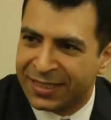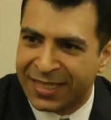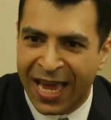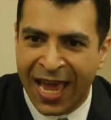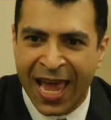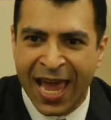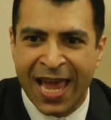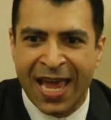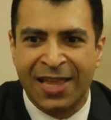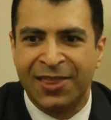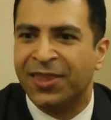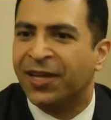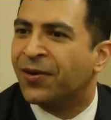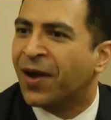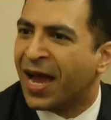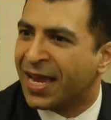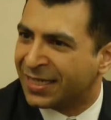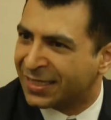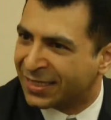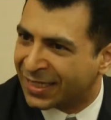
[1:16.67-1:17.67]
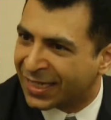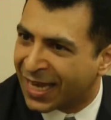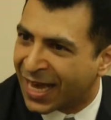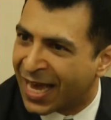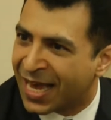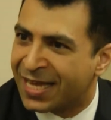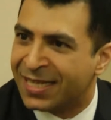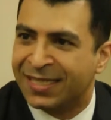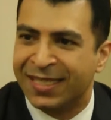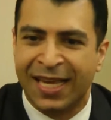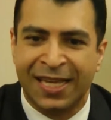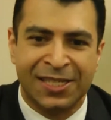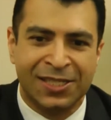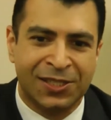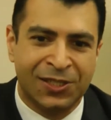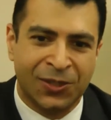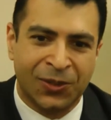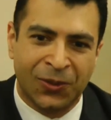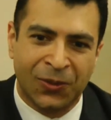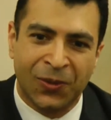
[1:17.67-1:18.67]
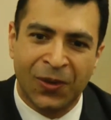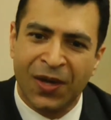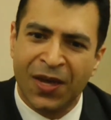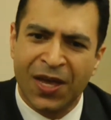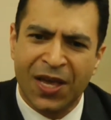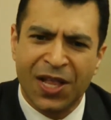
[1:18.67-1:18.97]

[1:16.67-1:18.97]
day and their ideas and to